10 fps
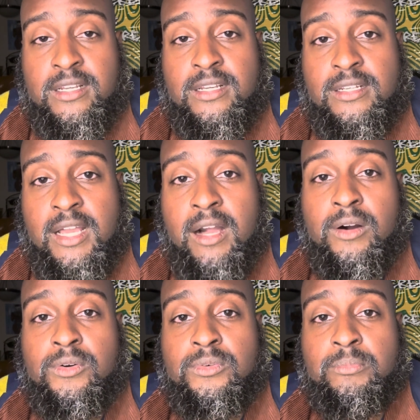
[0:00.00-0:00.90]

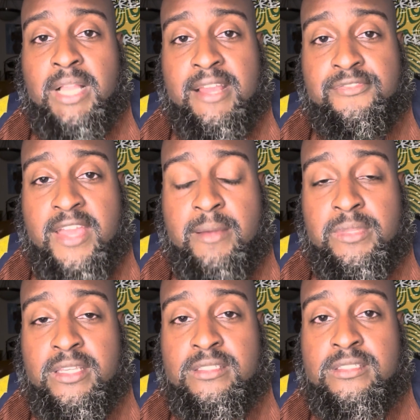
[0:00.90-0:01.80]
how Black
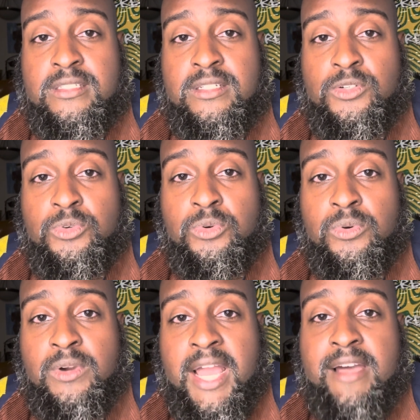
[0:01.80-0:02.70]
families
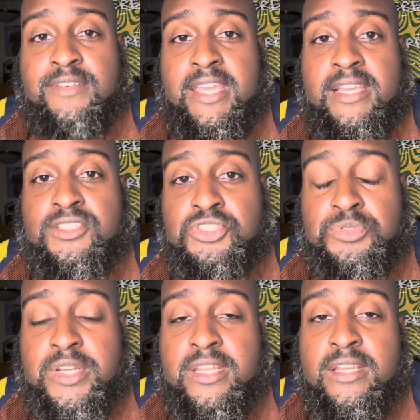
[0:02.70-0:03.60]
who have a
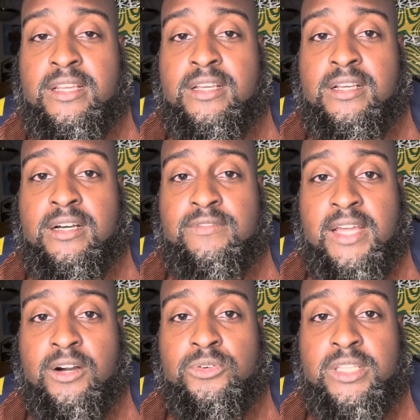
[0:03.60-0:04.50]
history of
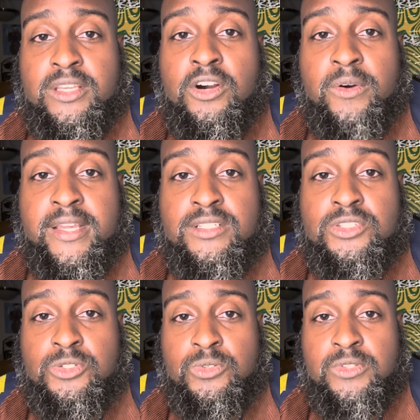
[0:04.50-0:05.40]
not only going
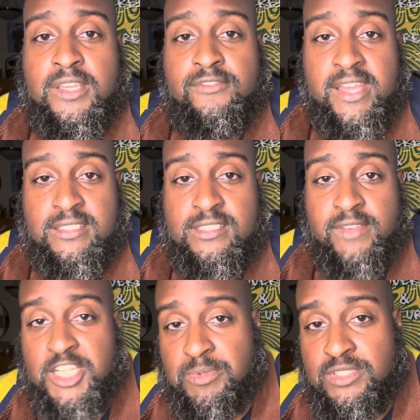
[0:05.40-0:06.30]
to the events of
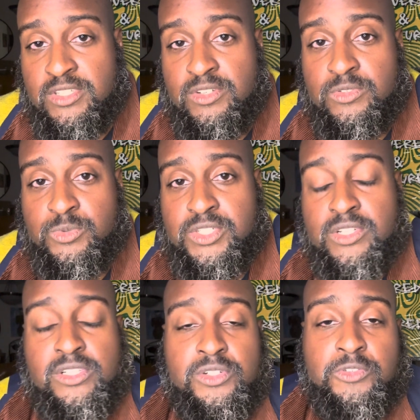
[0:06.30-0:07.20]
HBCUs, which
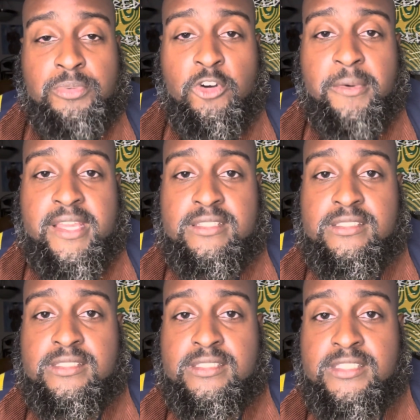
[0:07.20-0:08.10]
include
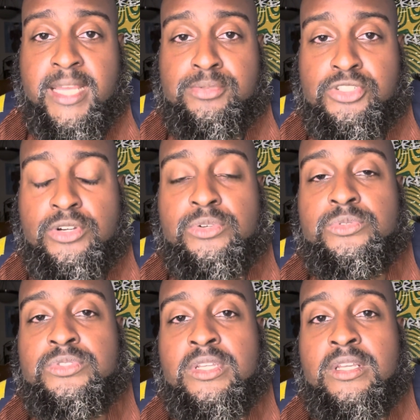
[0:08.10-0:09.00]
probates and step
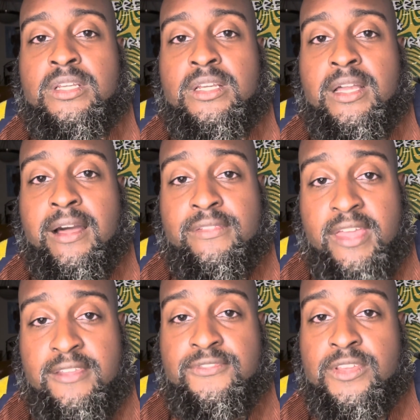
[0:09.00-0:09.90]
shows, how
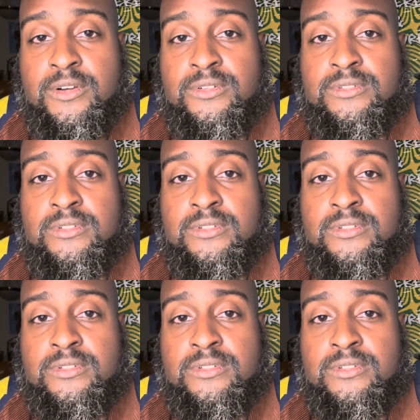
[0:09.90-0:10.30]
they feel